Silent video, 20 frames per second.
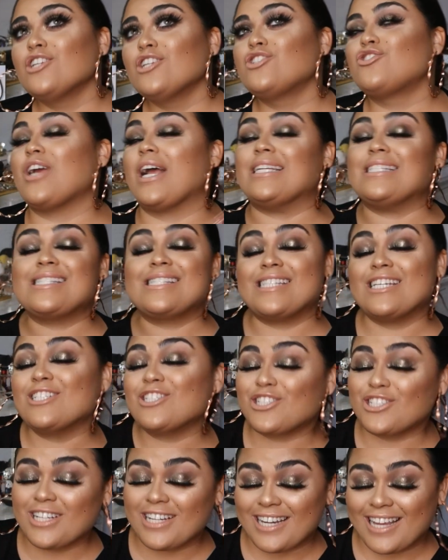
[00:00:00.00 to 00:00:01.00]

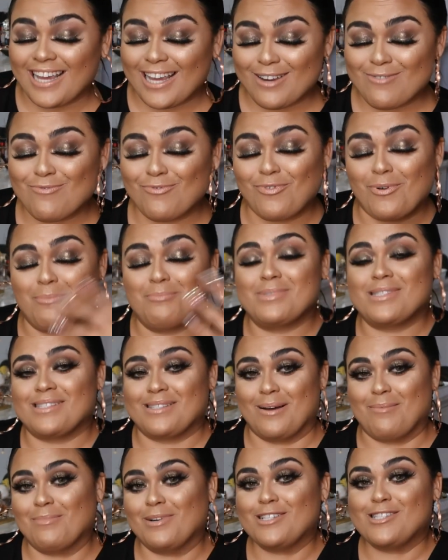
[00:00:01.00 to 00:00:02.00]
transitioning from
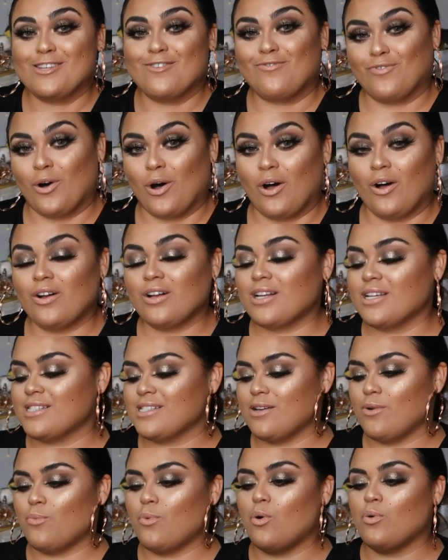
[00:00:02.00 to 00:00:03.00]
summer to fall,
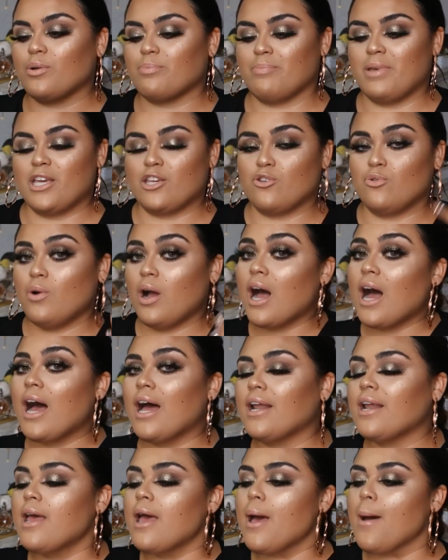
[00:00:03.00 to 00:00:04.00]
because it won't make you
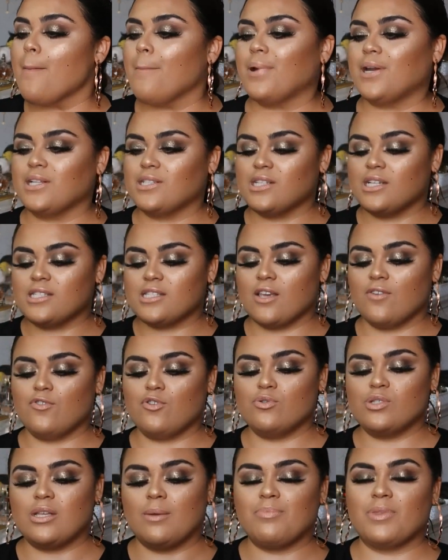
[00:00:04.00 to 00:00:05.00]
hot, but it does give
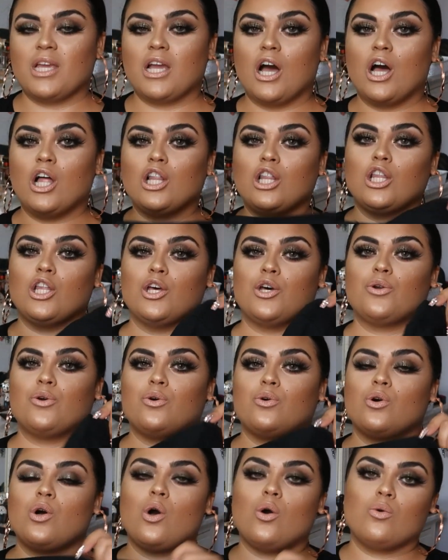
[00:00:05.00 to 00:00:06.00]
you something a
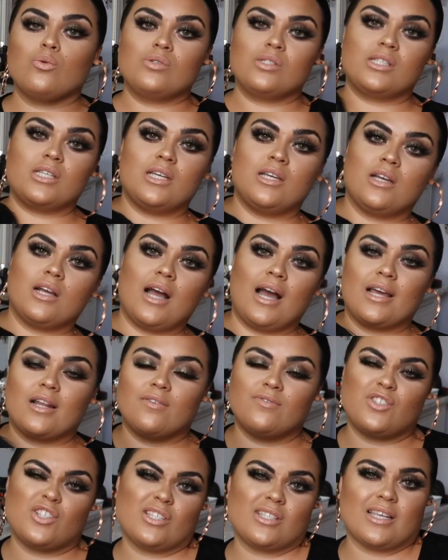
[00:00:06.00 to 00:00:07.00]
little cozy, kind
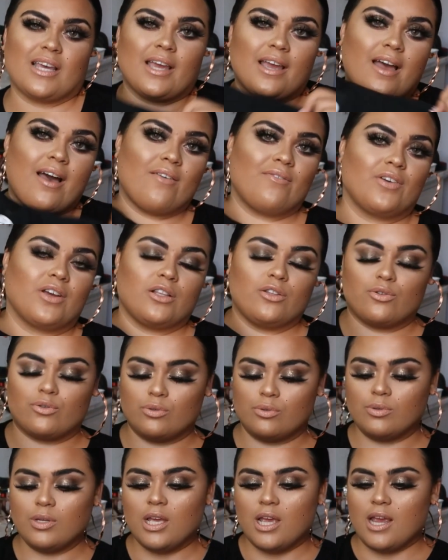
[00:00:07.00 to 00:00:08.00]
of just like having a
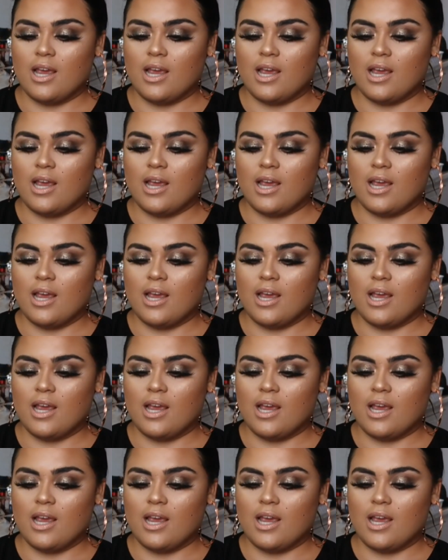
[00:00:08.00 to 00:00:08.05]
little